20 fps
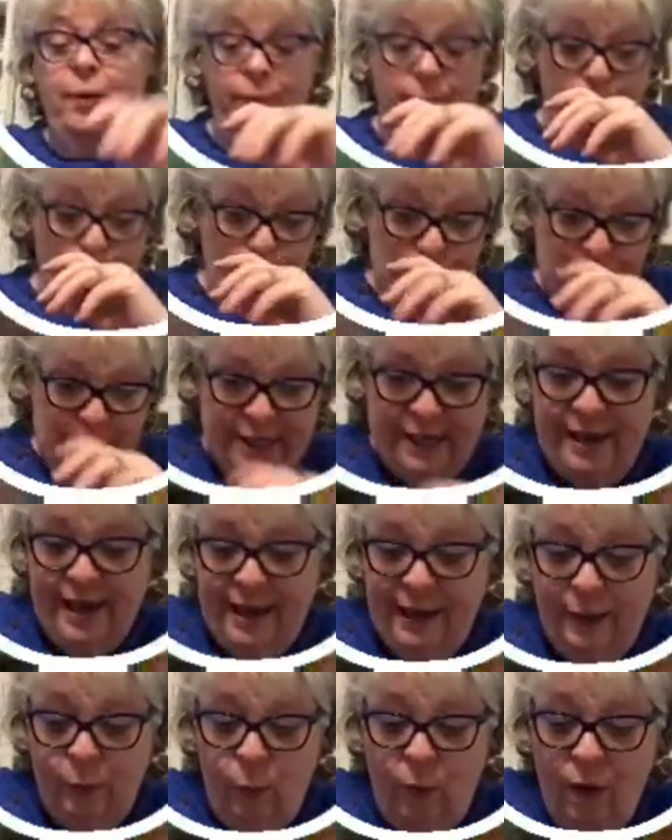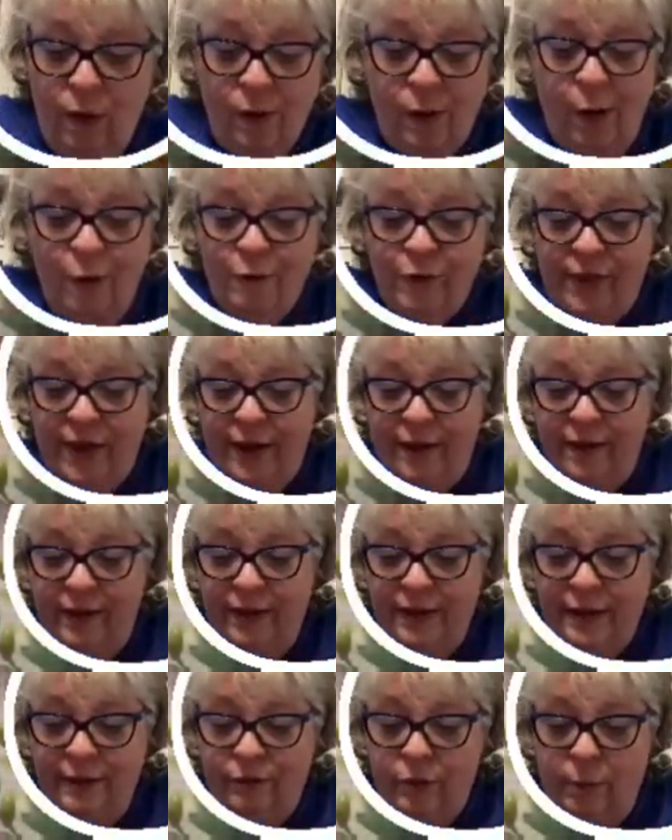Of course, he had to walk over there and
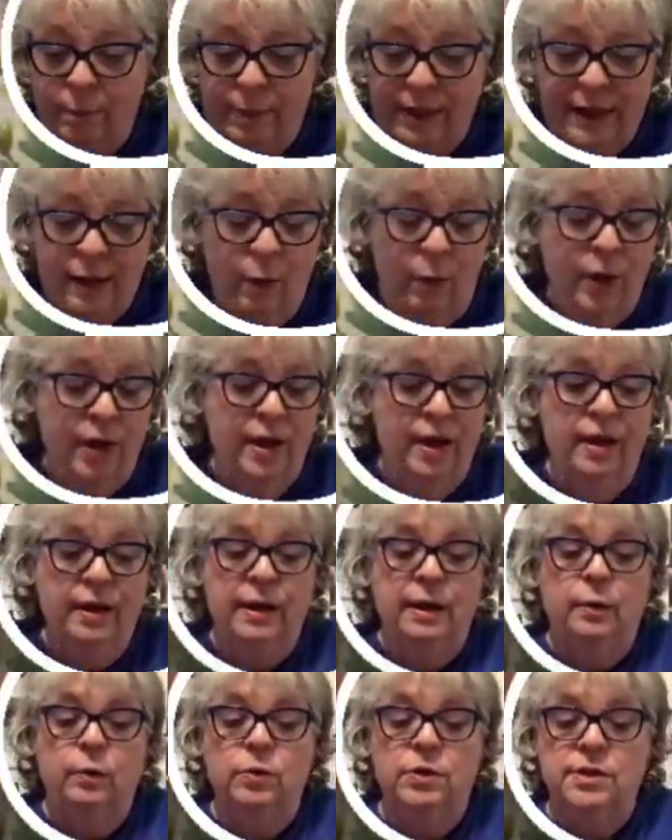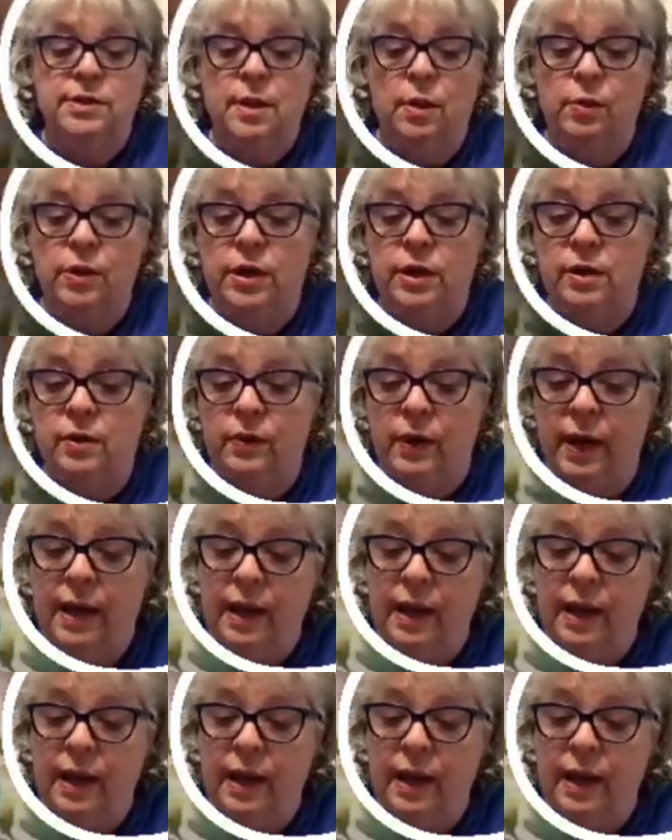give her a big old hug, and it was so cute.